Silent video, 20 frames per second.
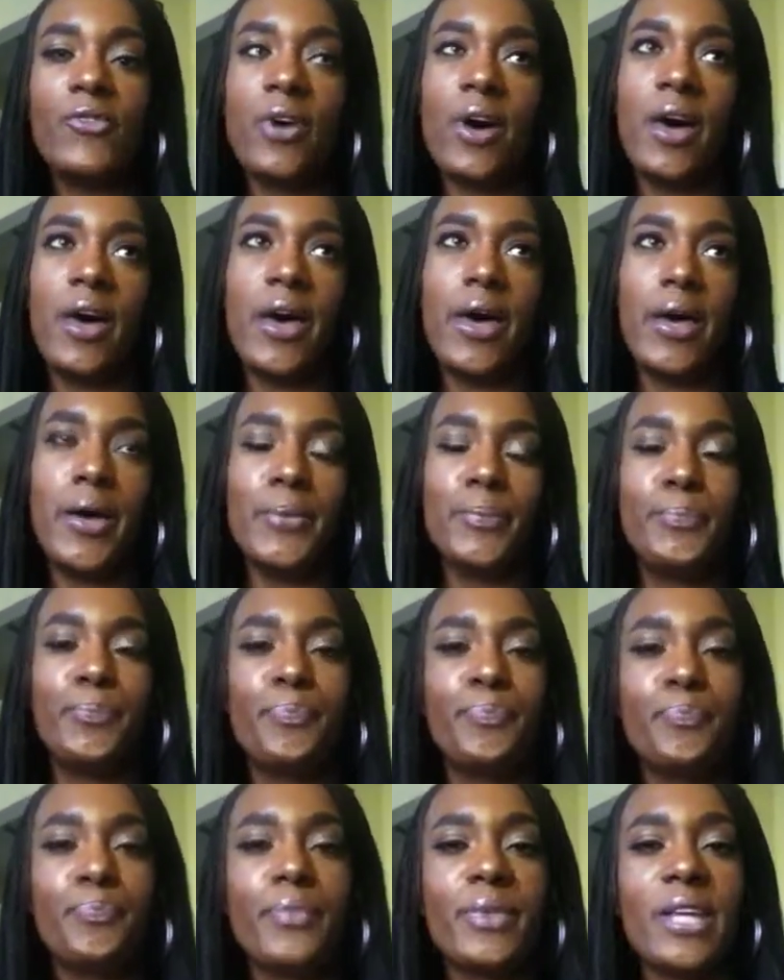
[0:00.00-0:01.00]
Um,
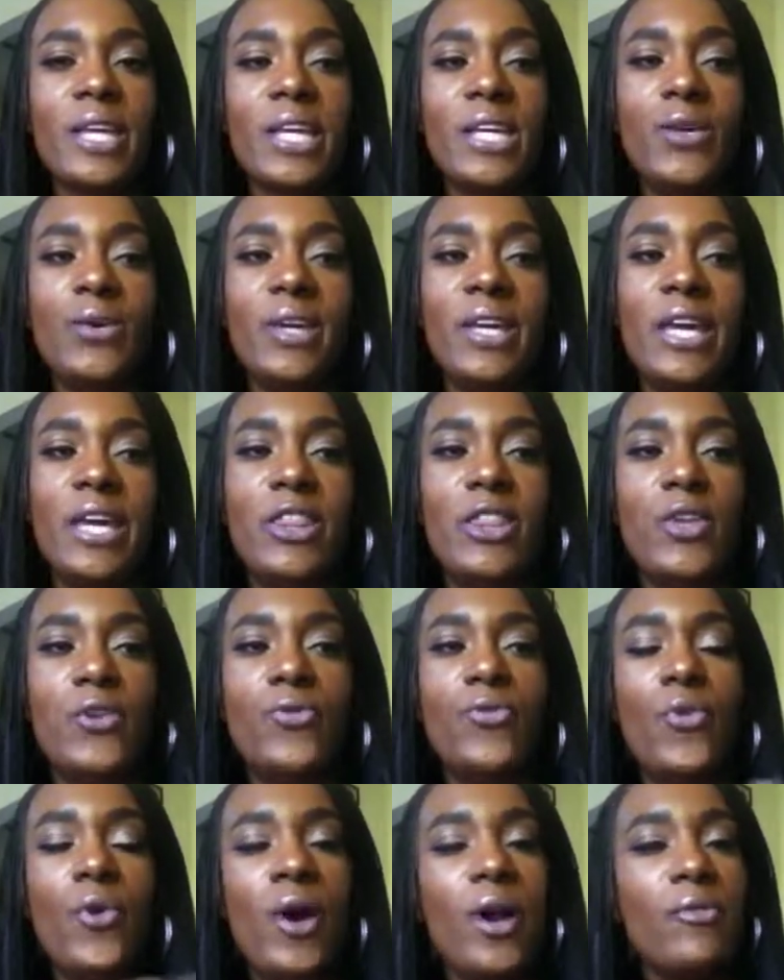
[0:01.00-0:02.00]
you can get the
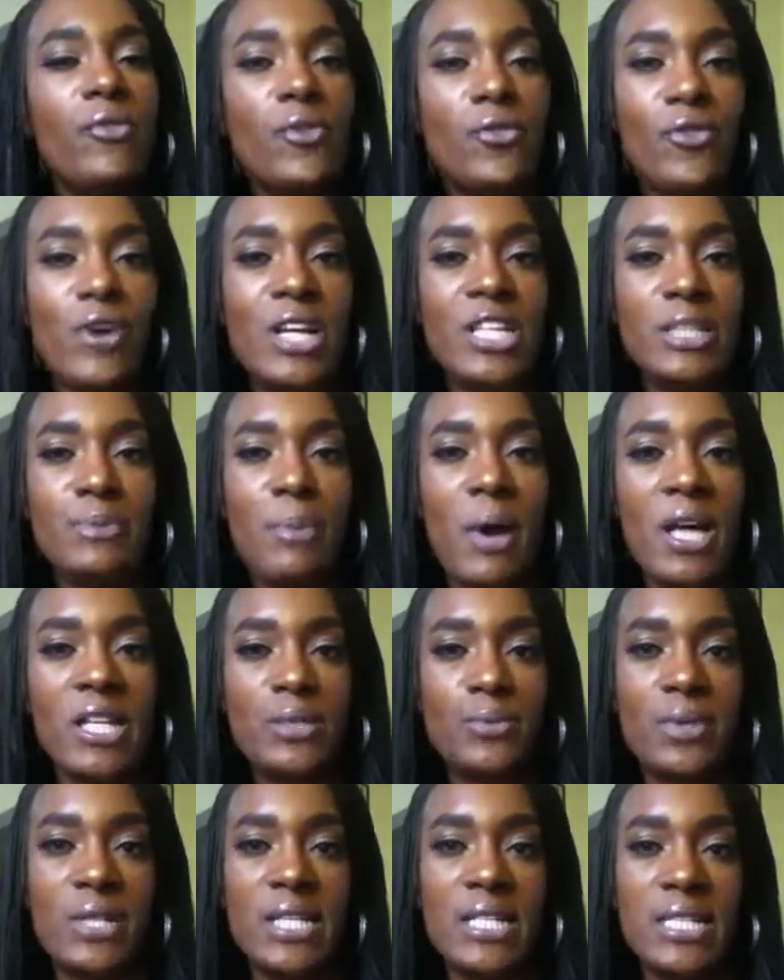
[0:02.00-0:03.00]
Forever Fresh
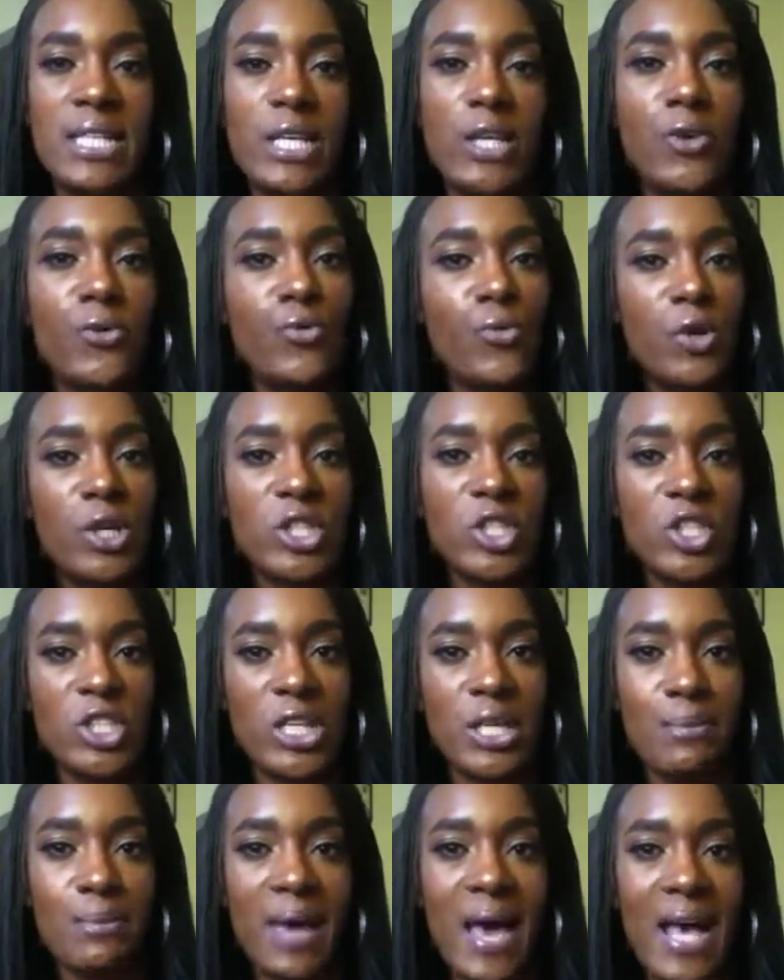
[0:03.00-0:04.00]
box where they send you 4
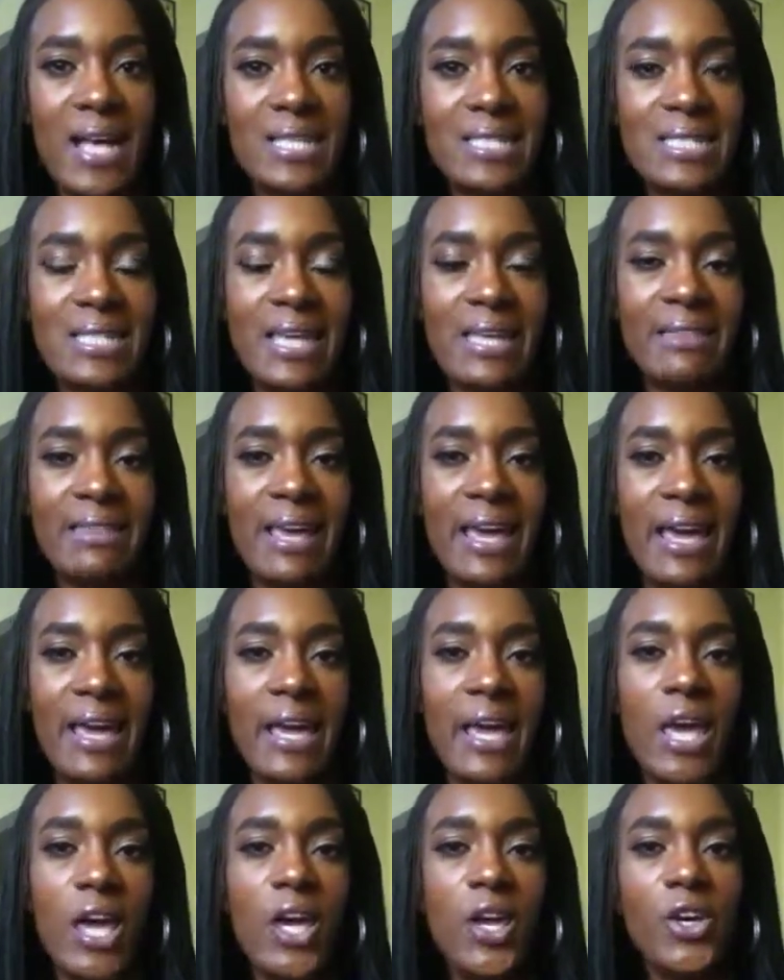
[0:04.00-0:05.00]
sheet masks and they
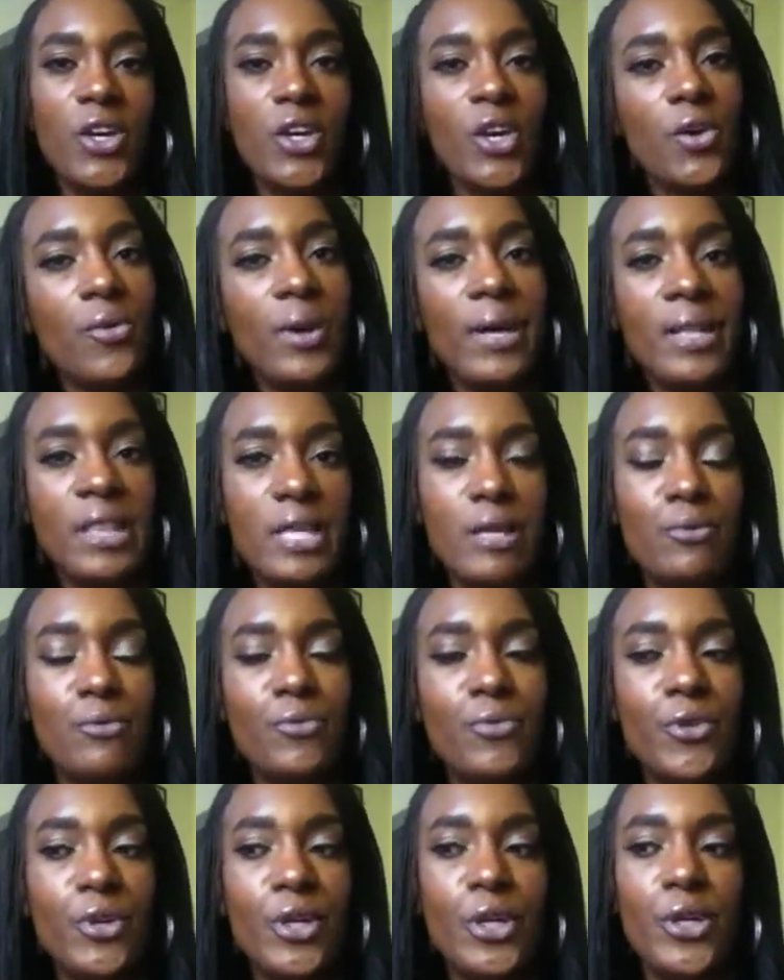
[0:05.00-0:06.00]
curate them
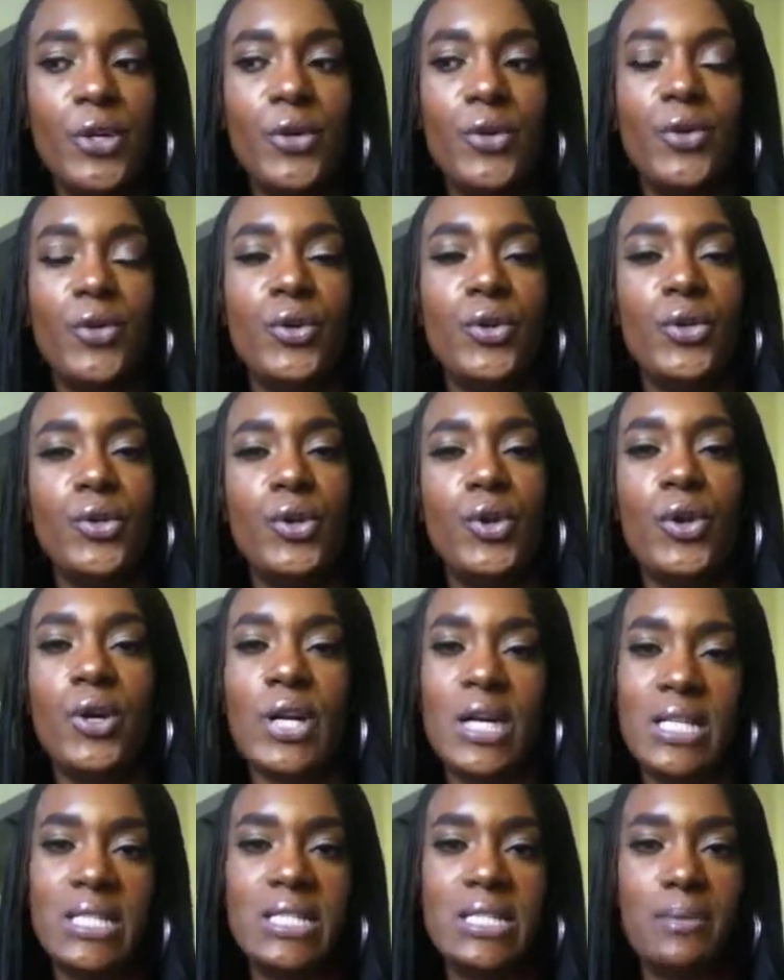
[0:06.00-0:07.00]
for you, and
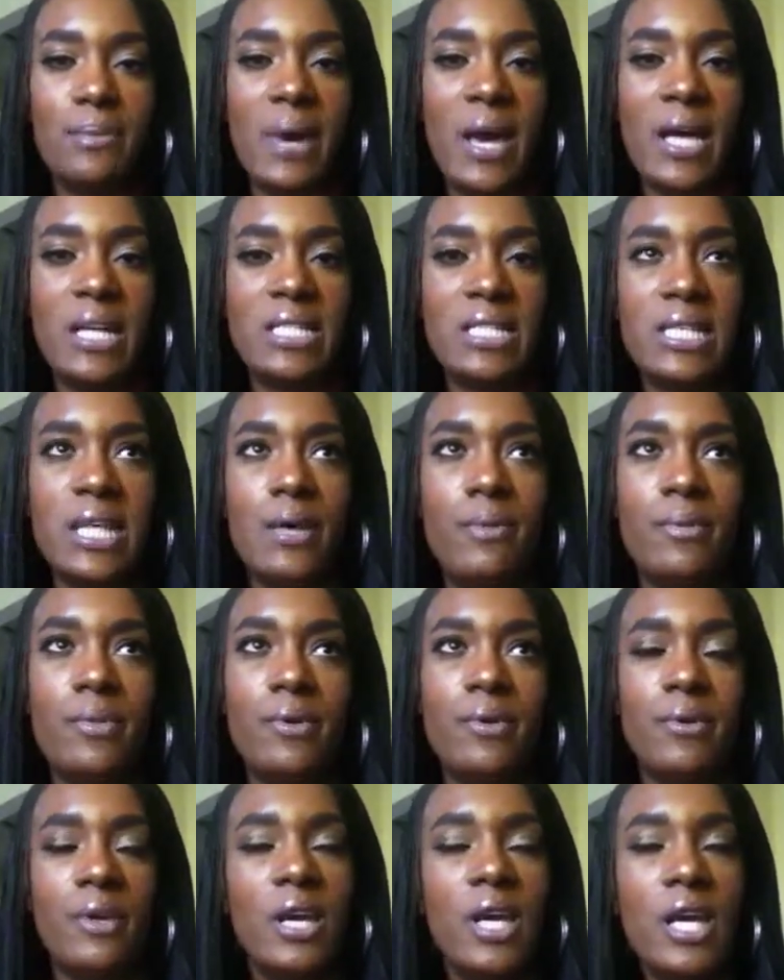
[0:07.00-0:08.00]
customize them
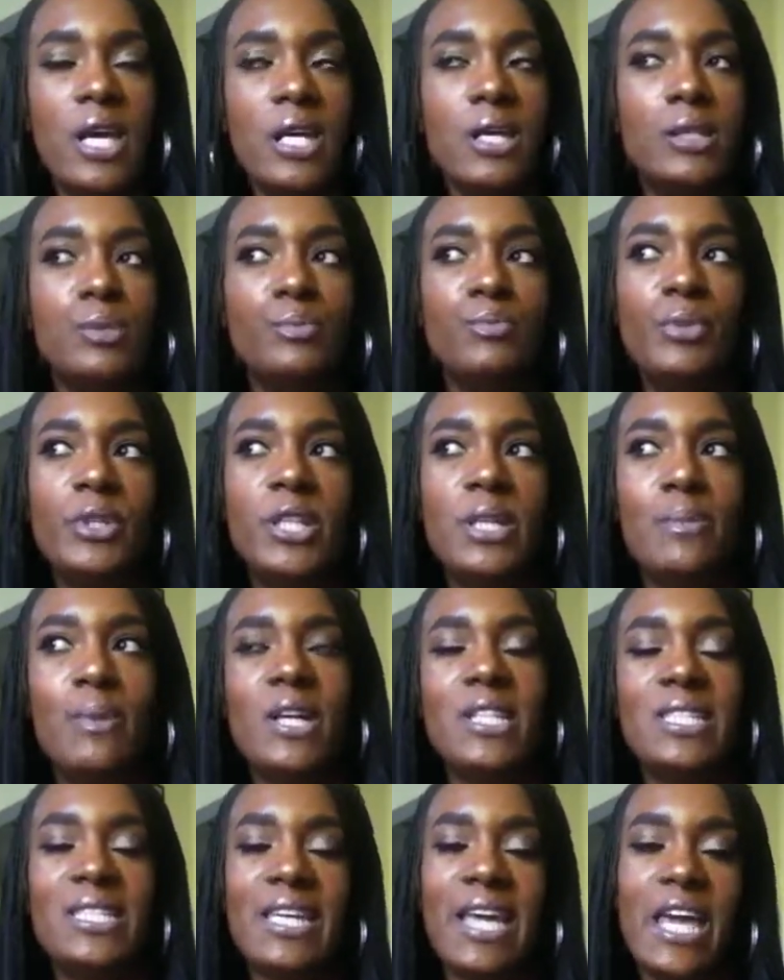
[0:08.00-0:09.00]
and put them
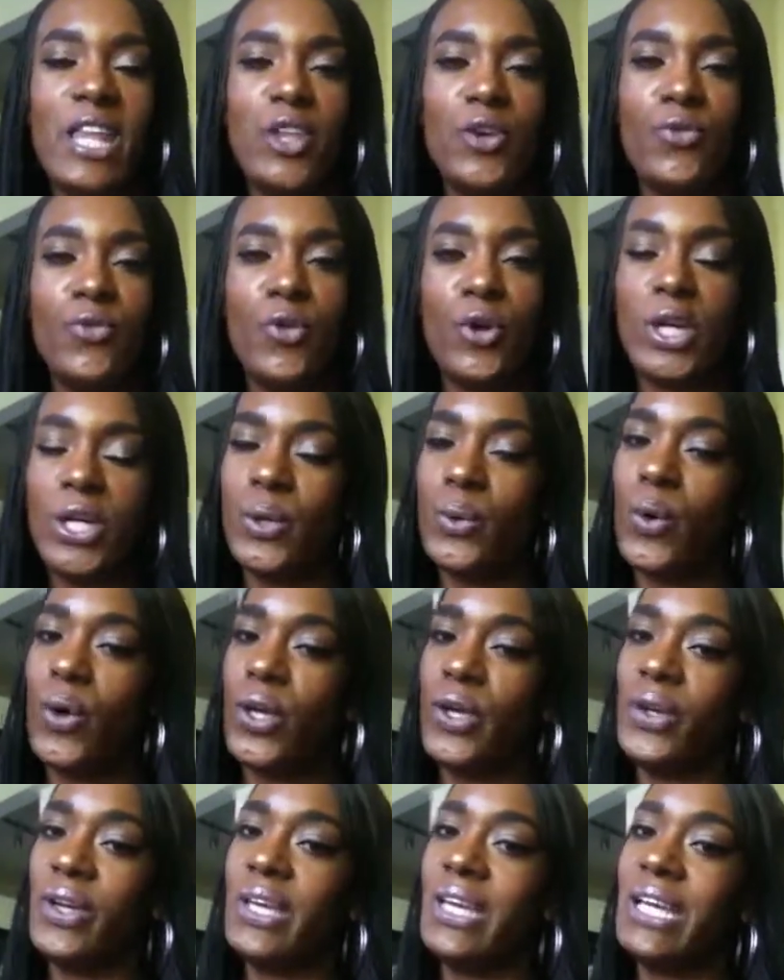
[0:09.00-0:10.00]
all together for you. Or
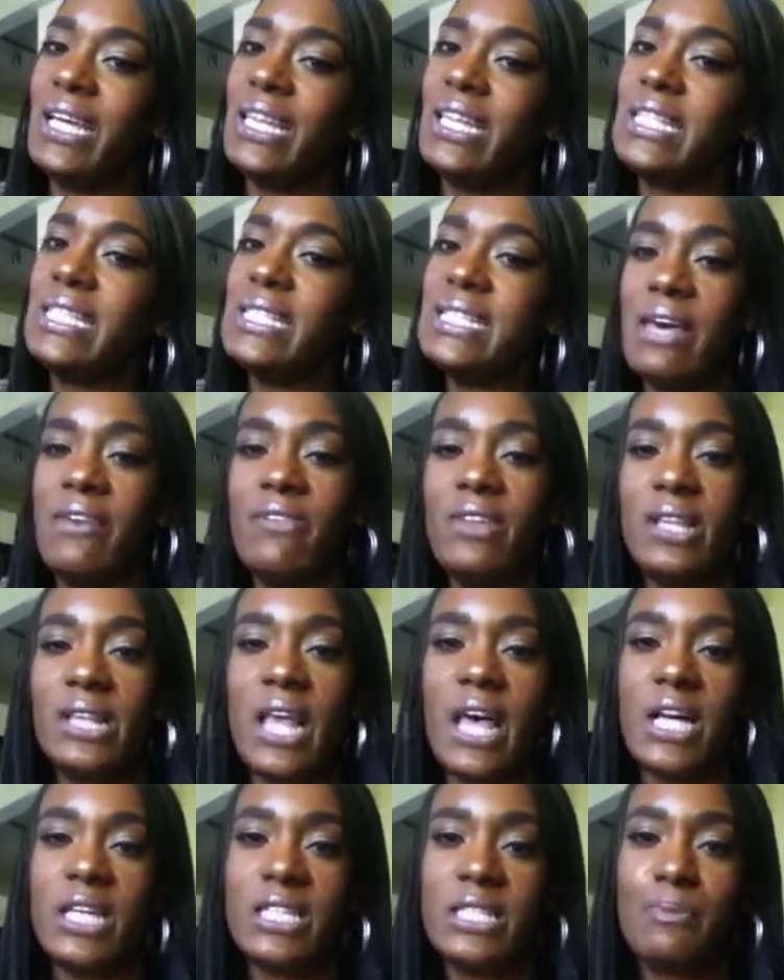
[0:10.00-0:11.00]
you can get the 7
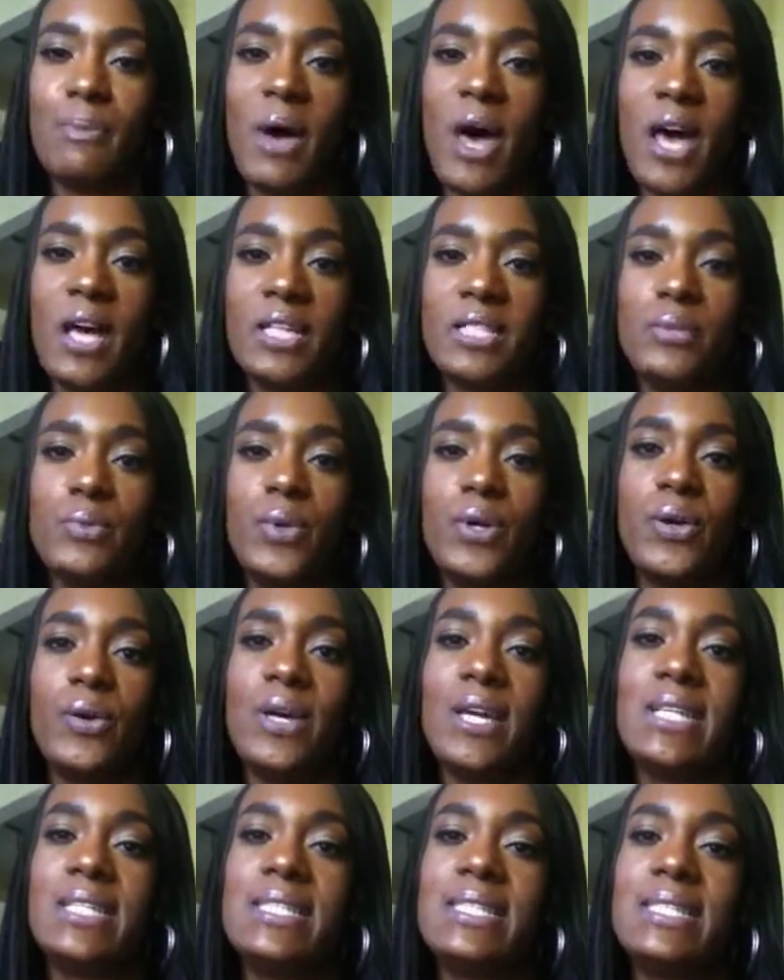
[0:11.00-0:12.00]
Luxe box where you
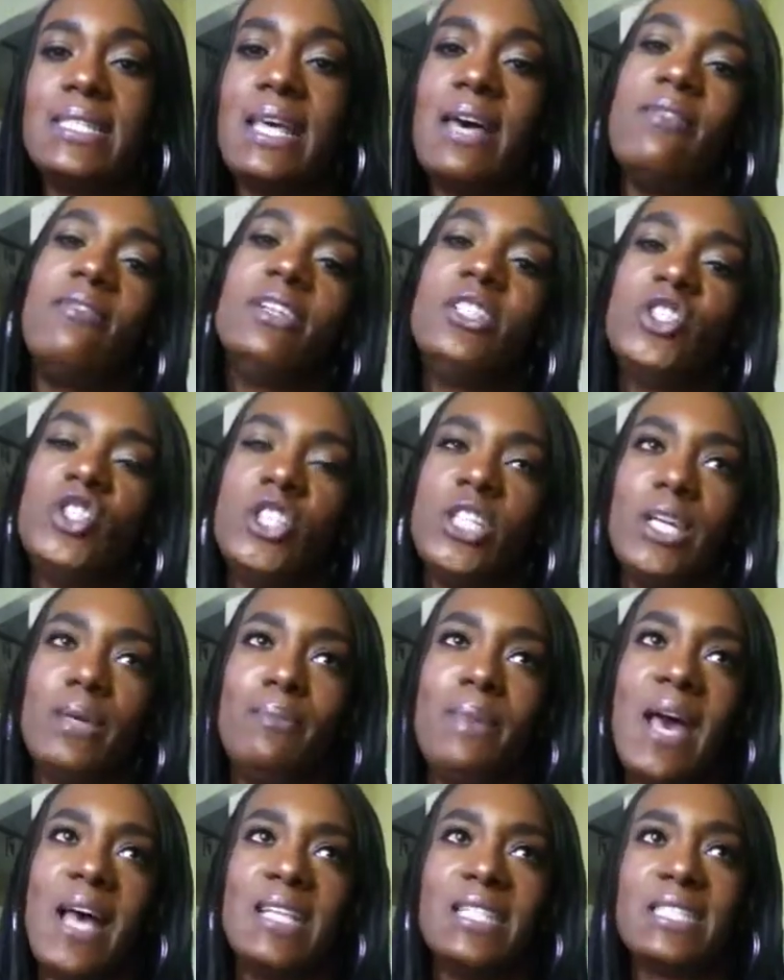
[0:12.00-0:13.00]
get 7 sheet
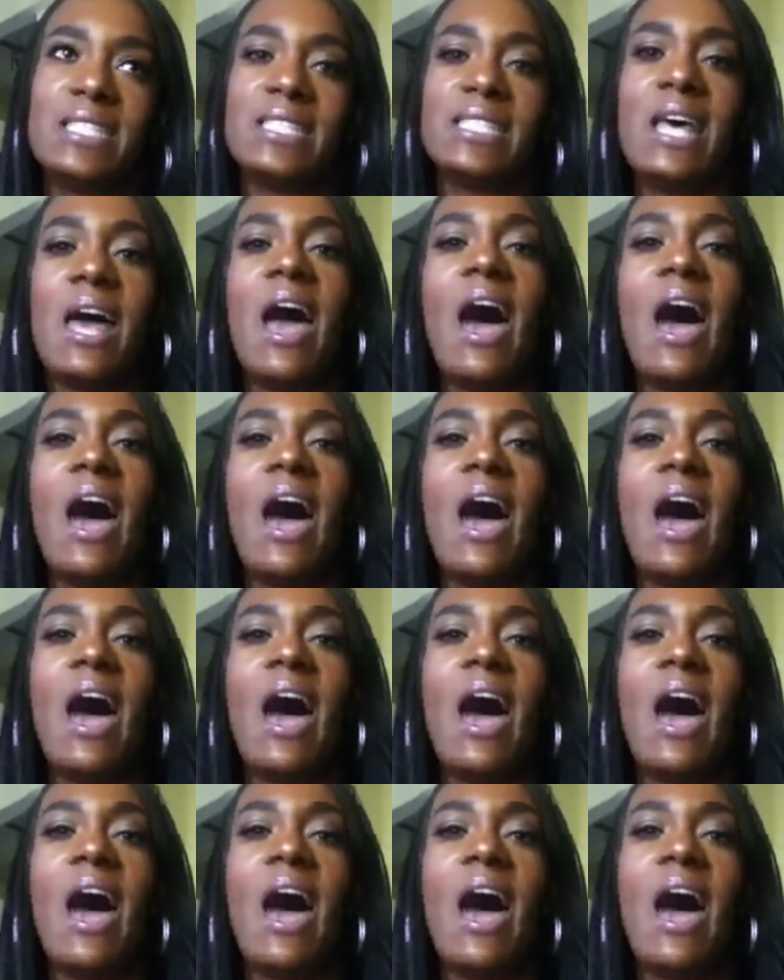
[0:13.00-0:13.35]
masks.